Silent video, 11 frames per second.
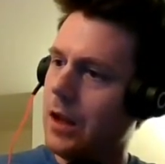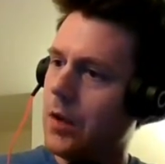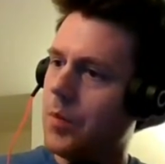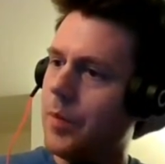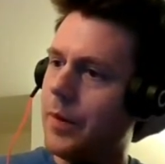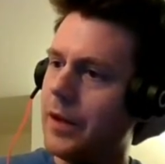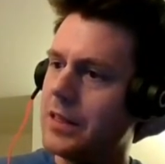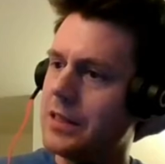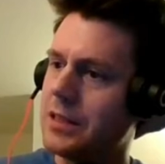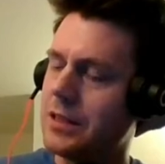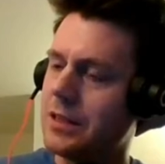
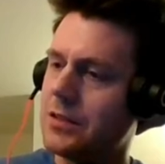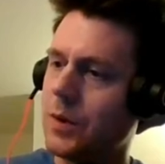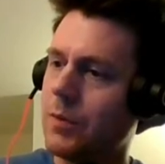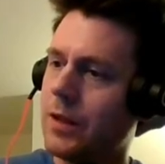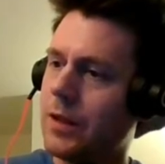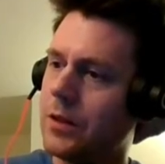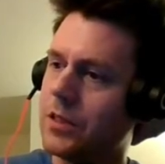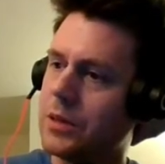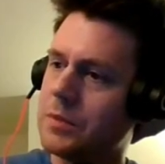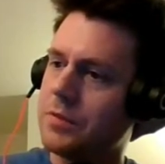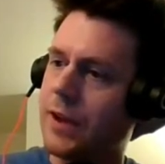But so I went and looked
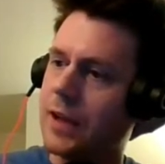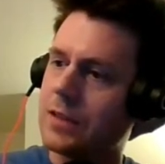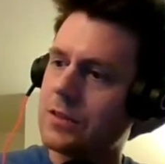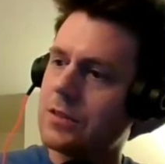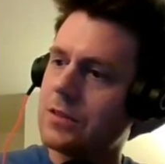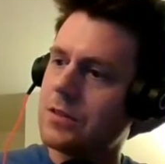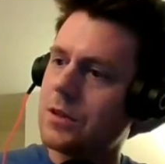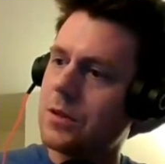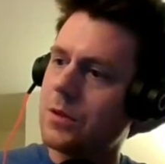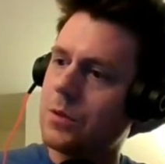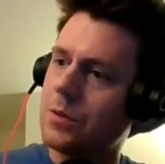up some facts.
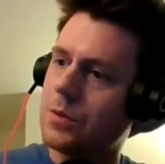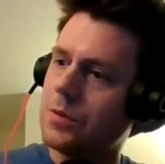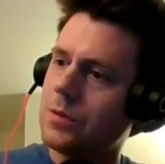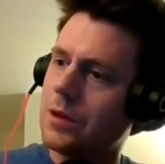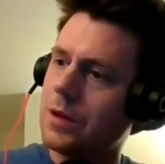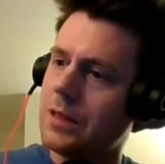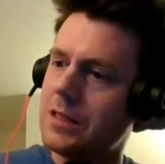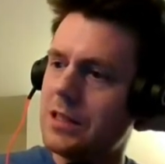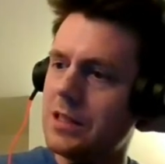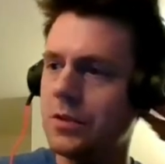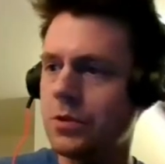So... At least
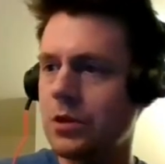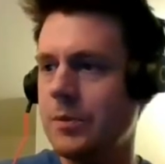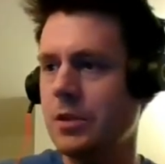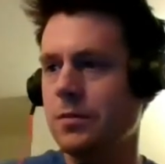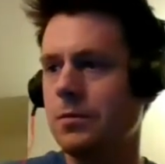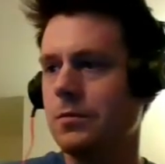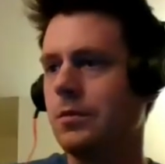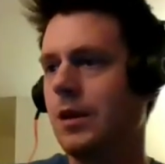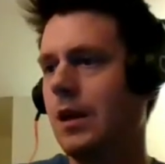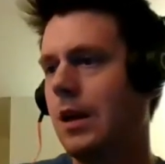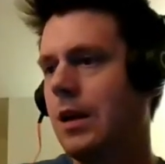the description
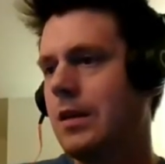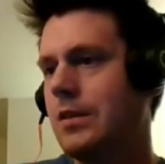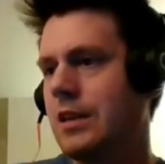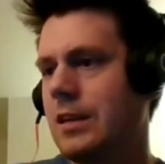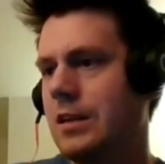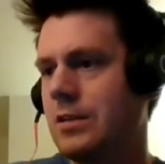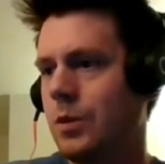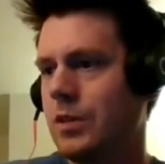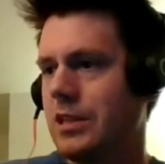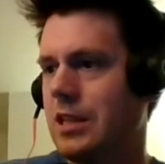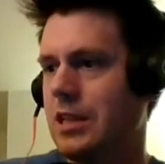says
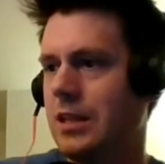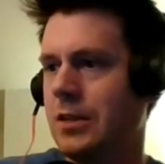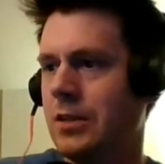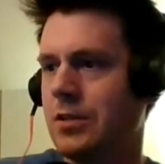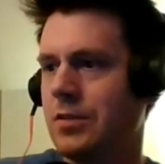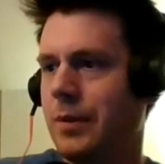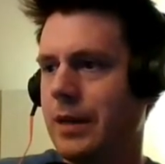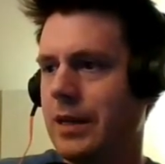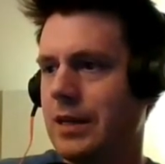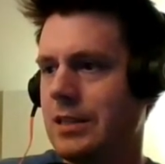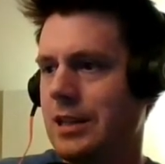when teenagers
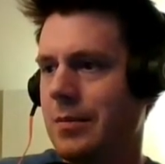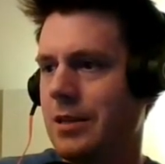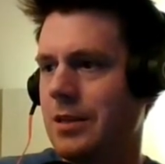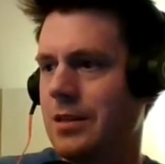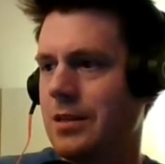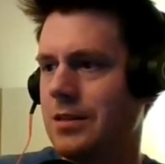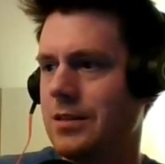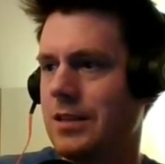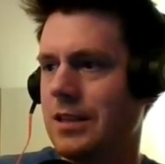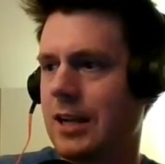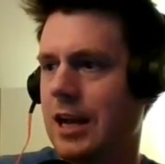Mike and Debbie
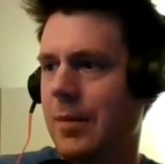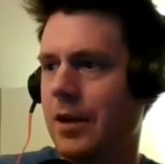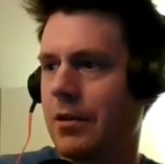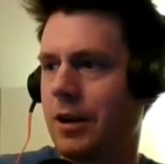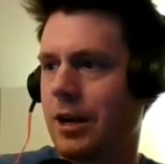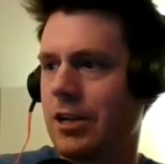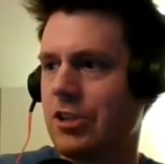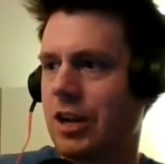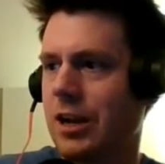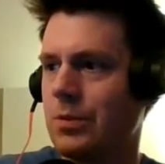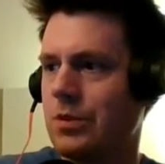see a comet crash
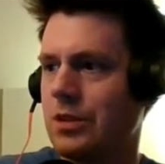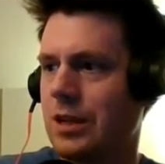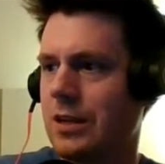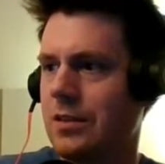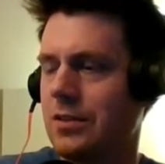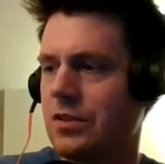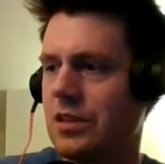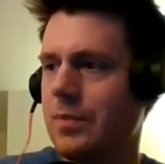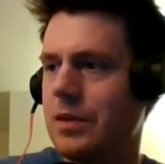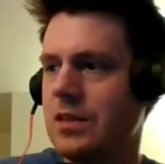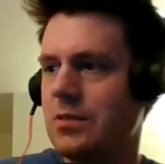outside the
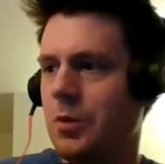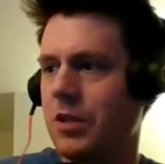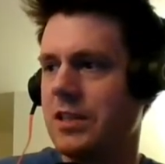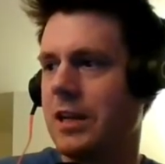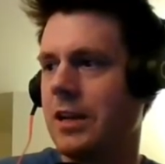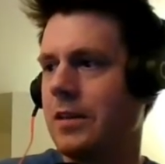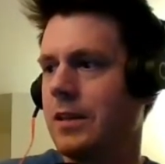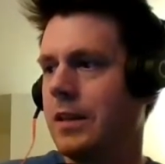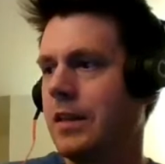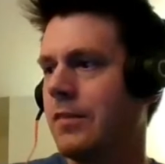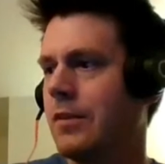sleepy small town that
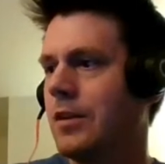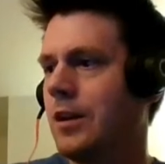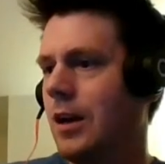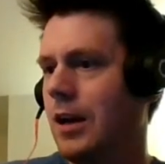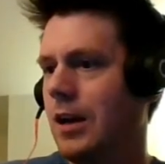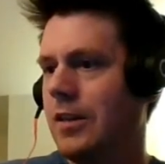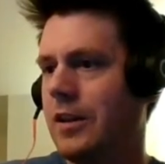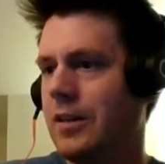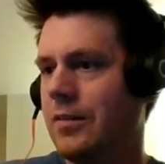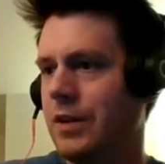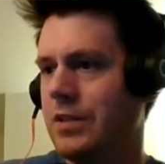they live in, they
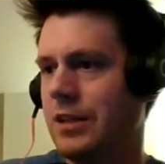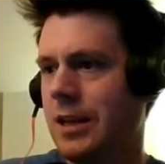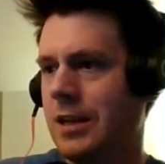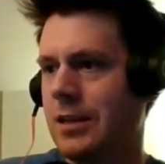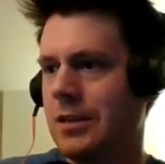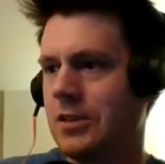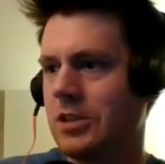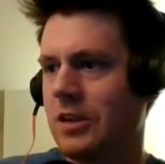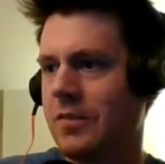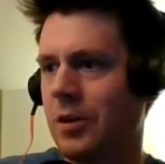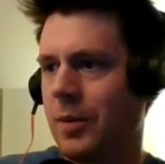investigate and
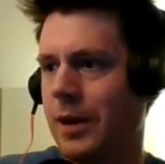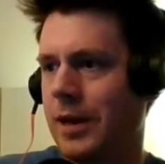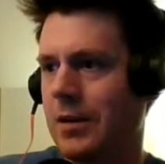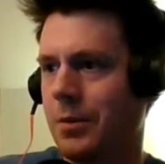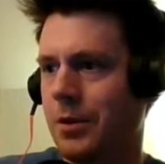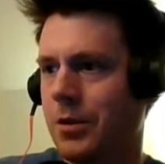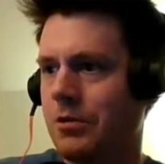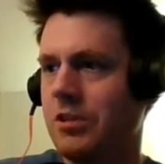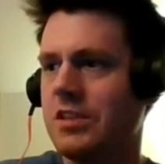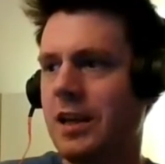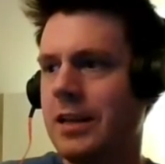discover a pack of
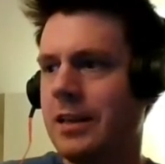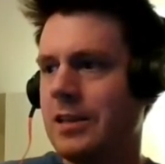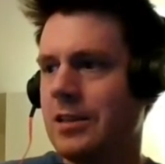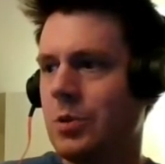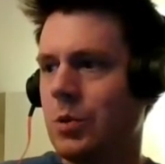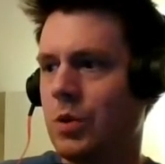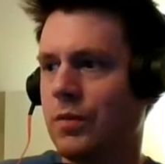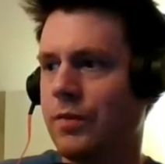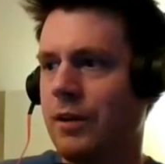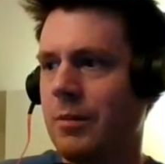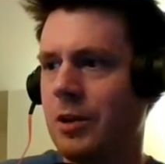murderous aliens who look
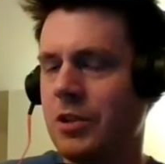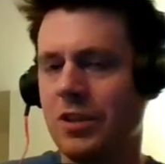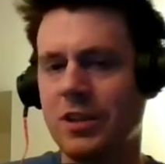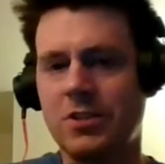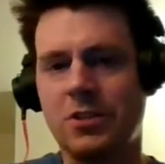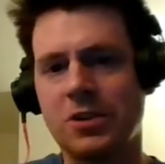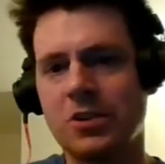very much like circus